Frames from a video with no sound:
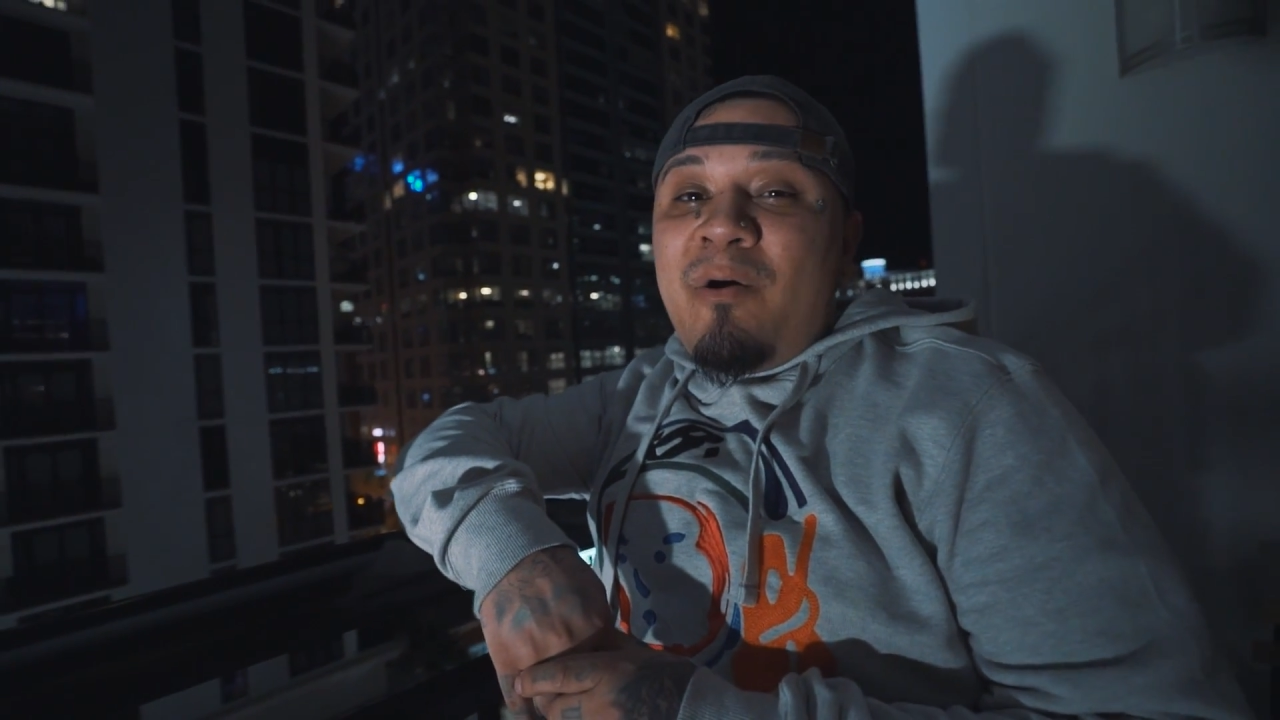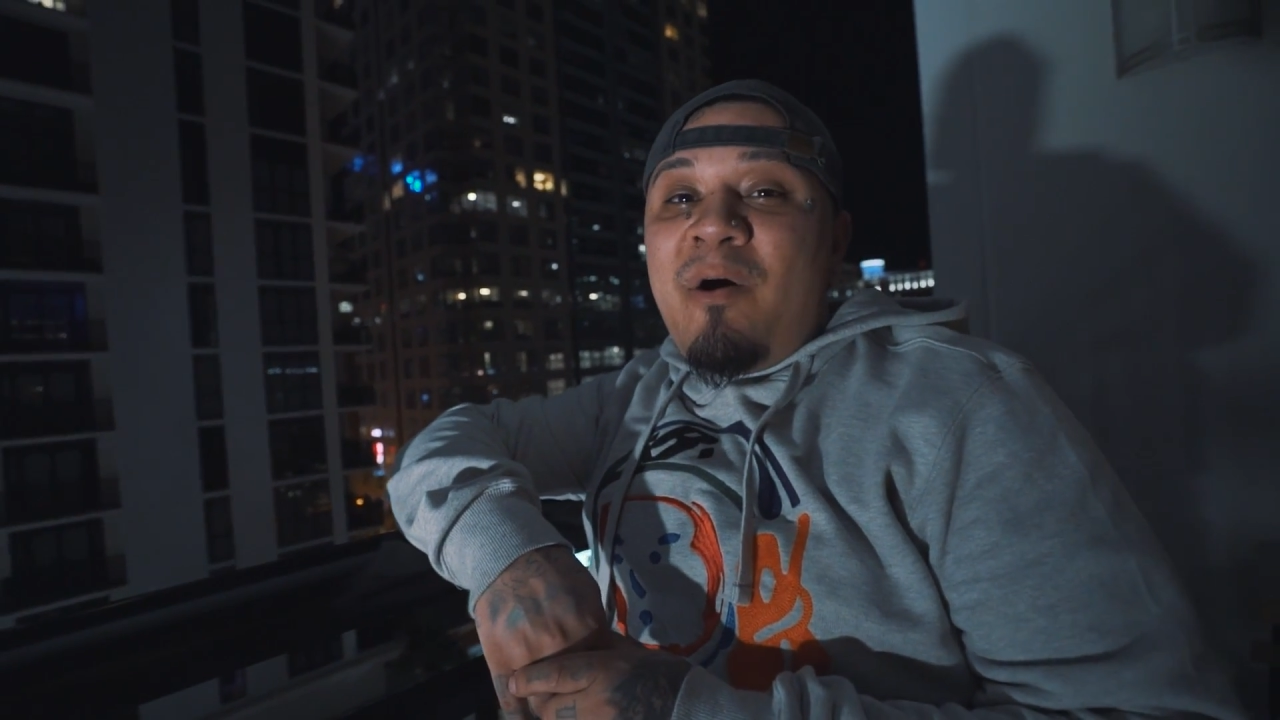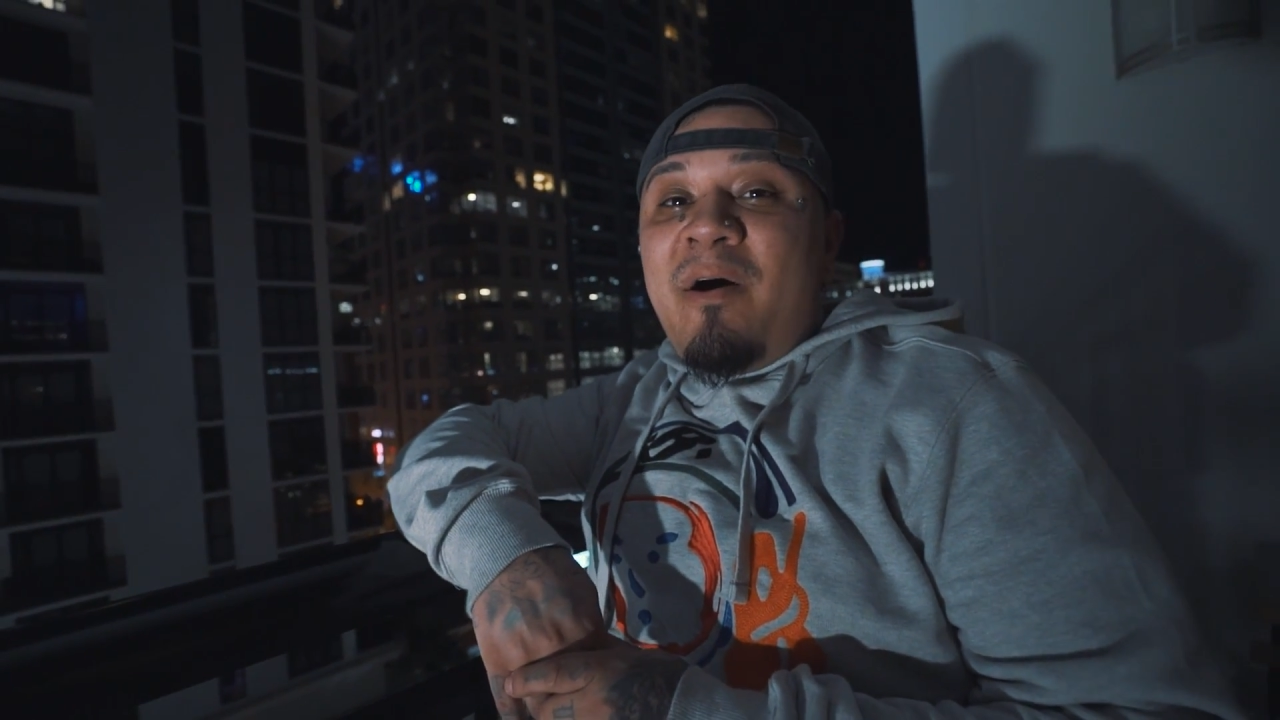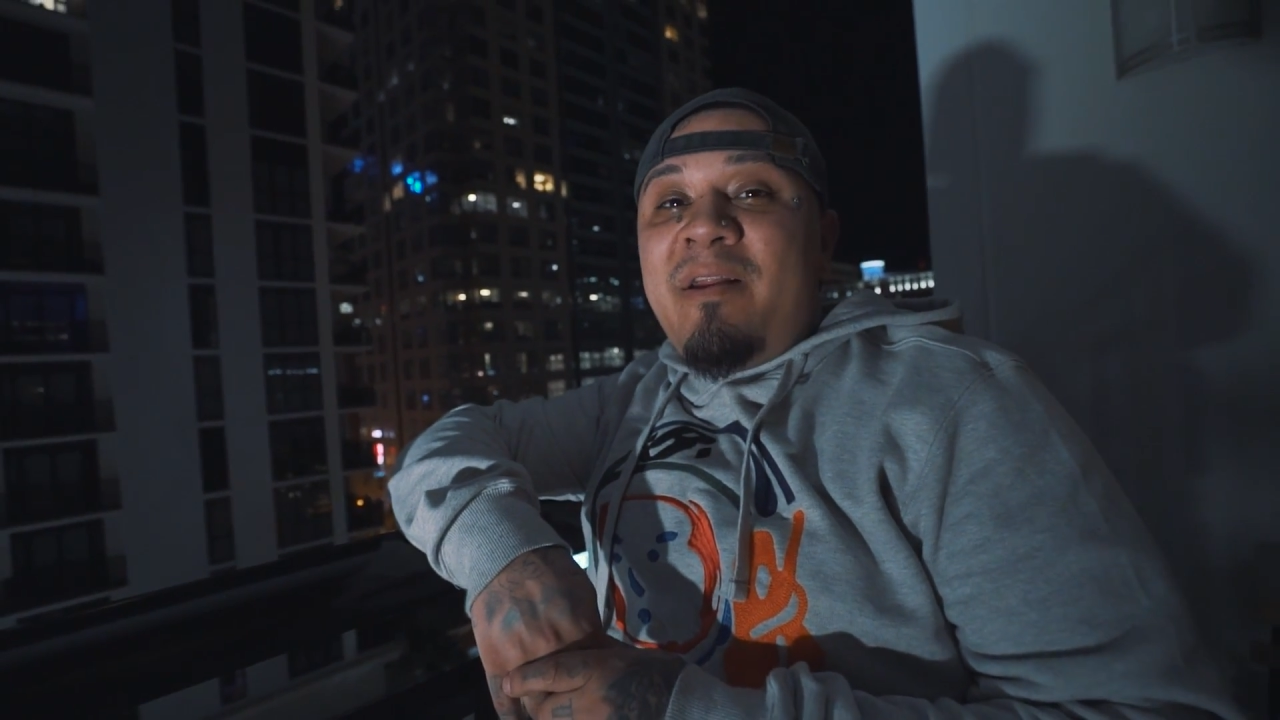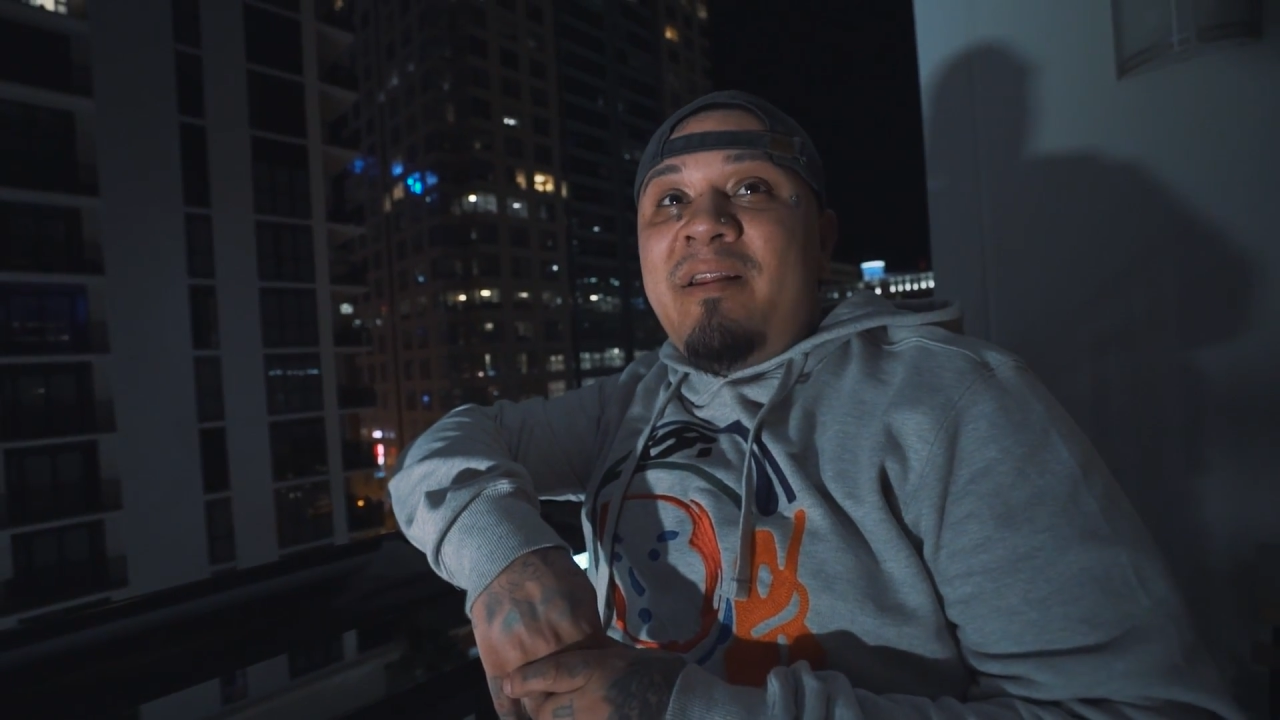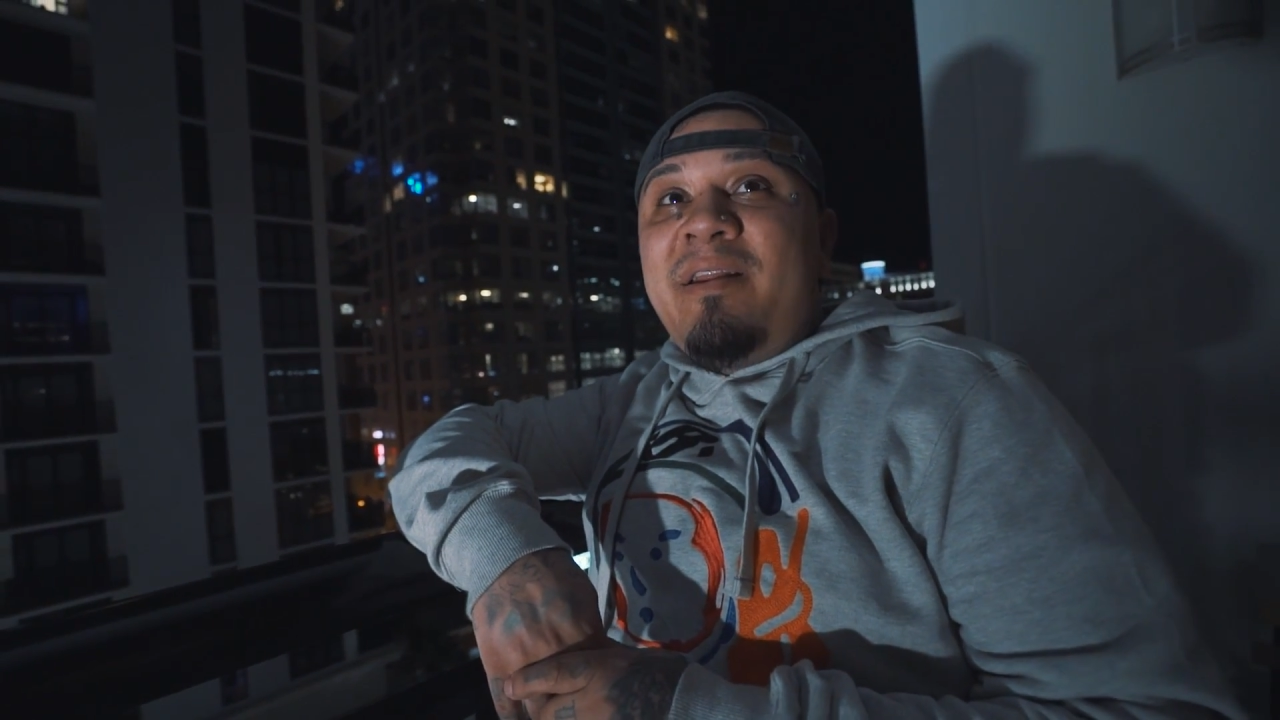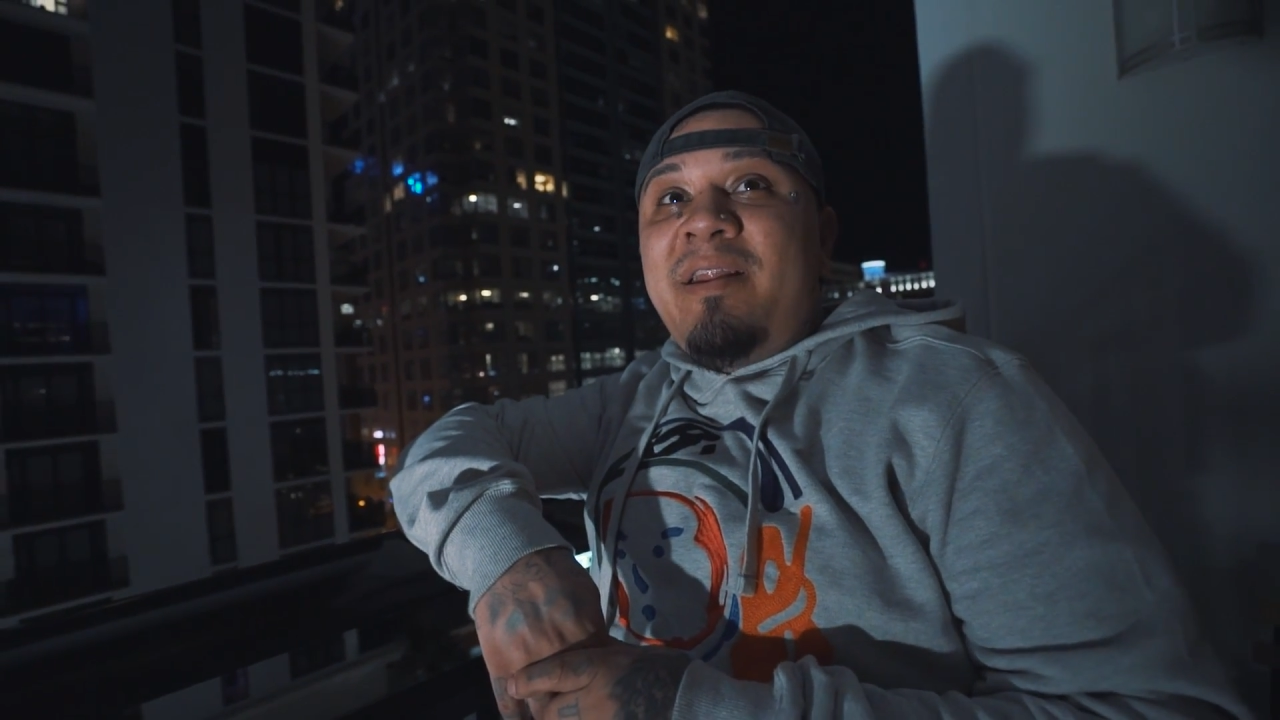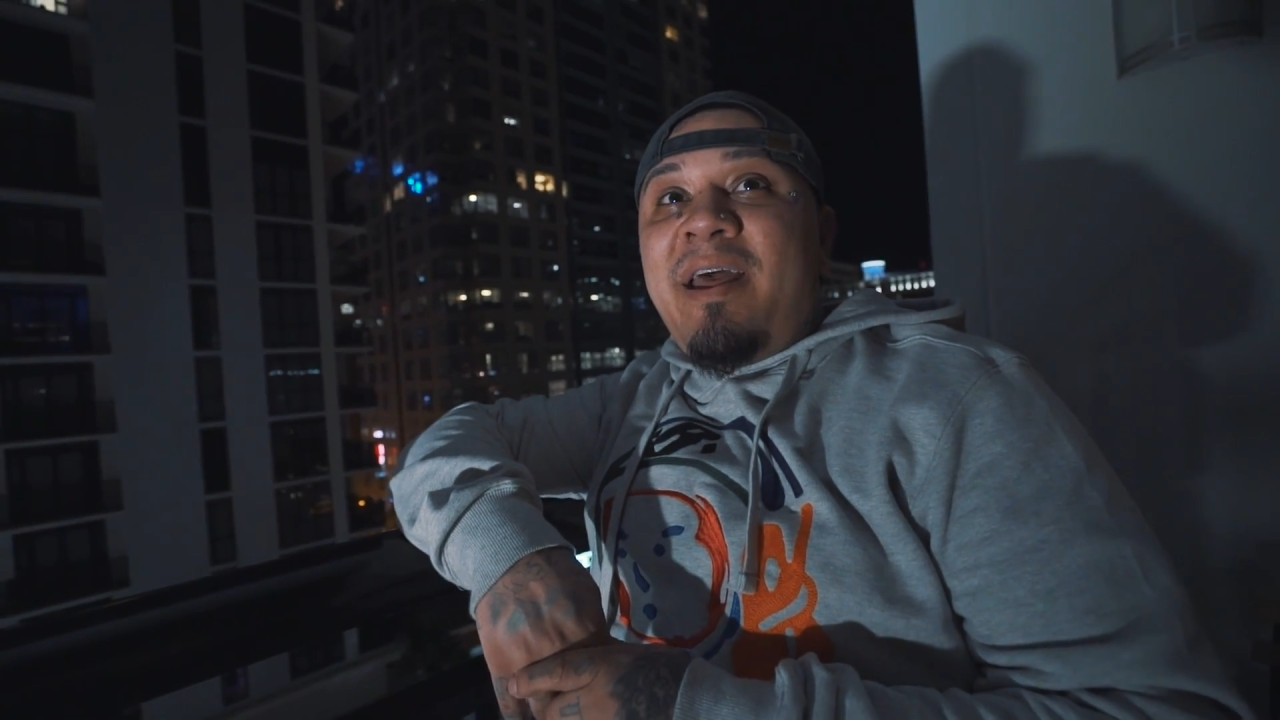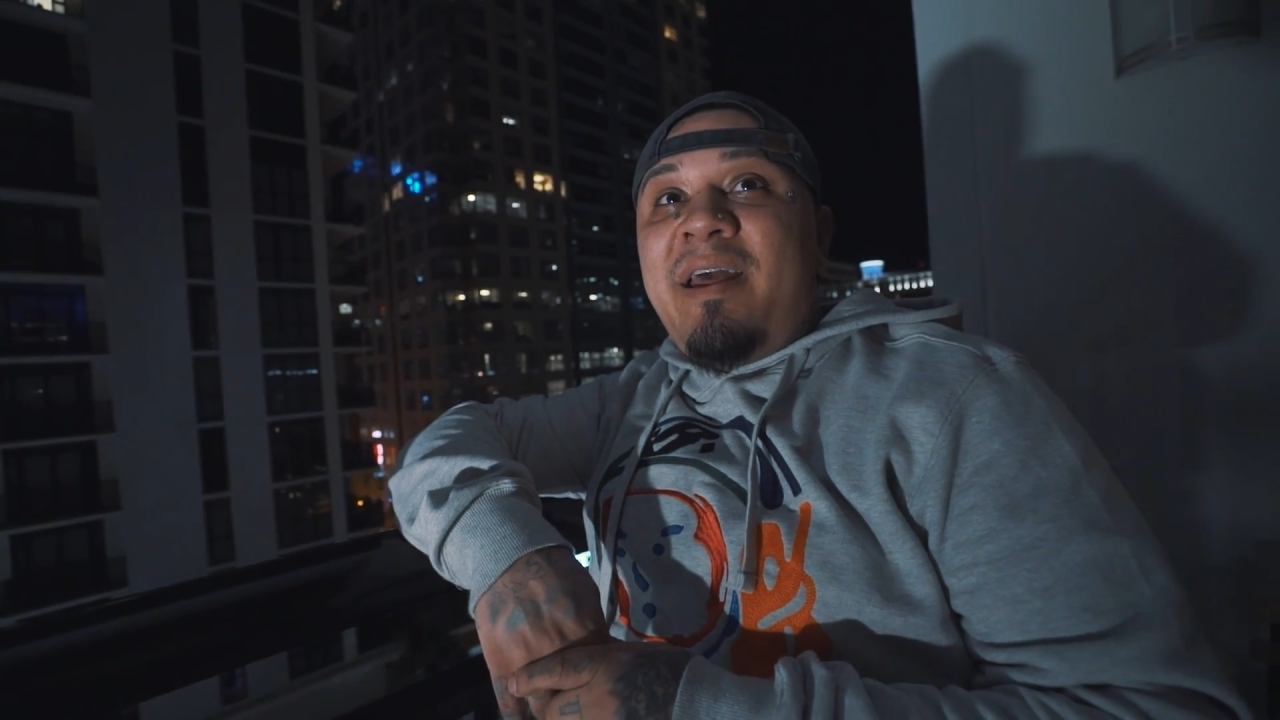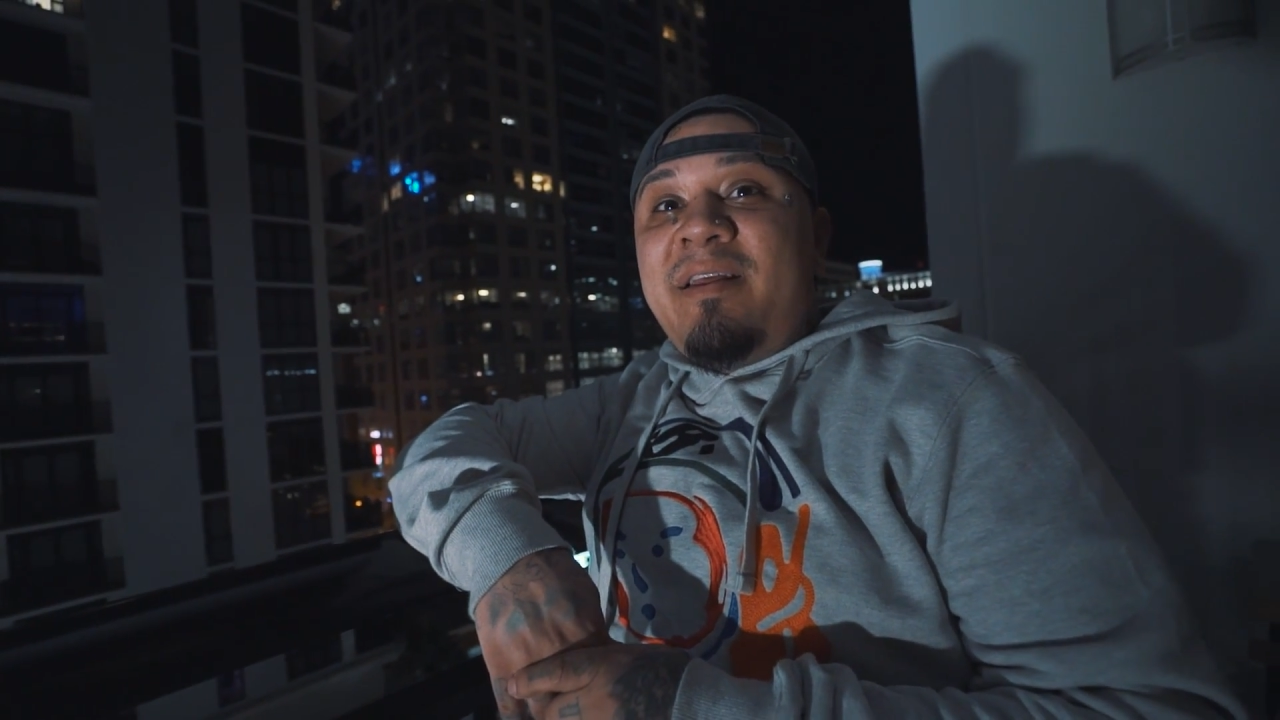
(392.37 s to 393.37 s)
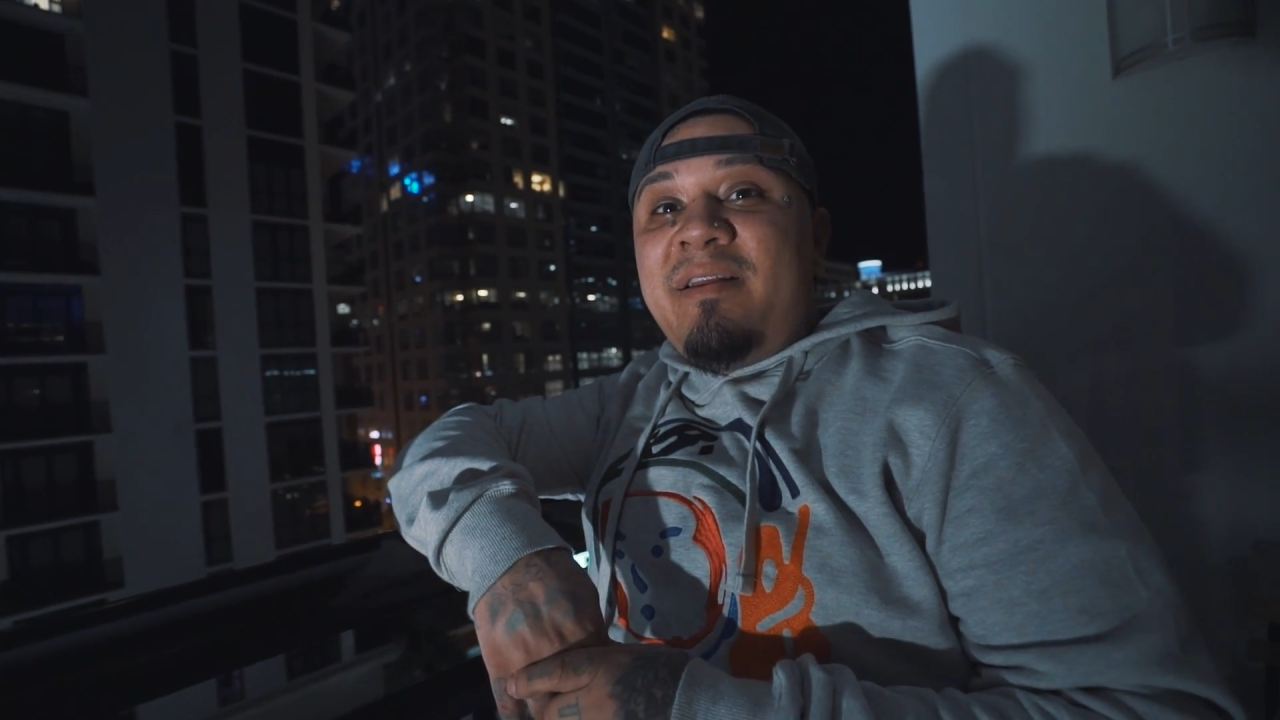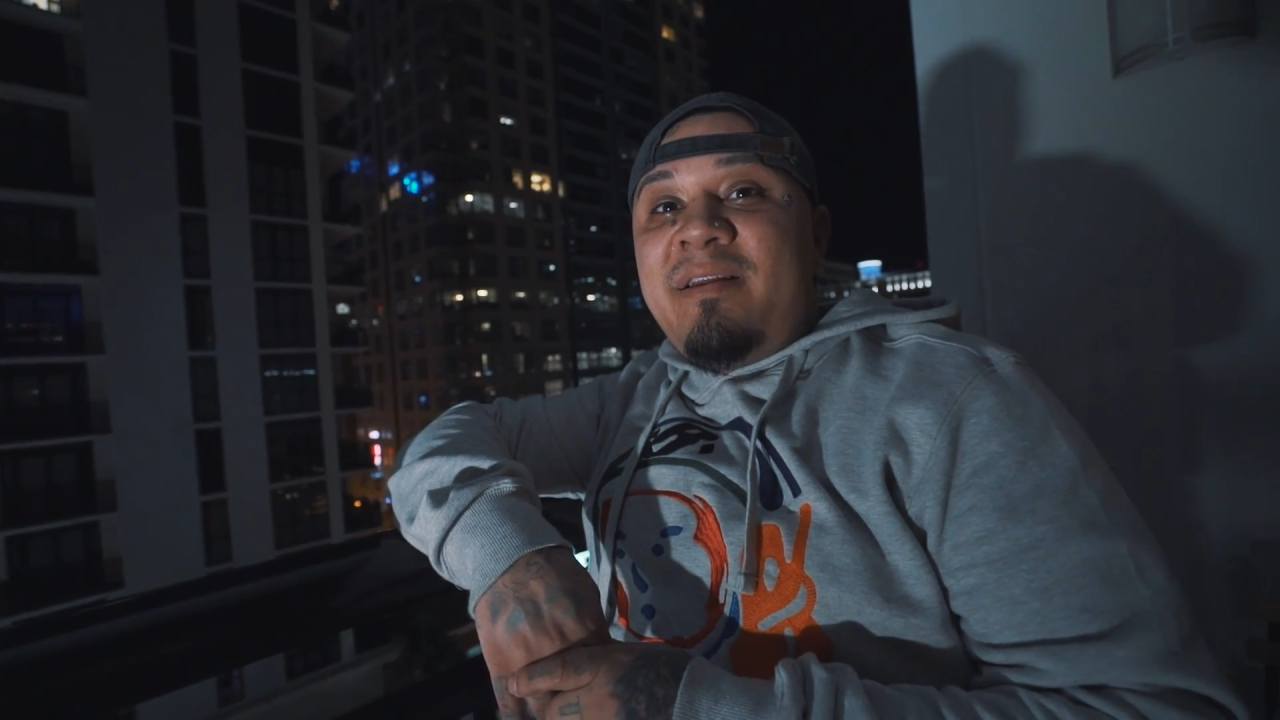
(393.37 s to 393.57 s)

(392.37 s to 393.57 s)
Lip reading: harder than that.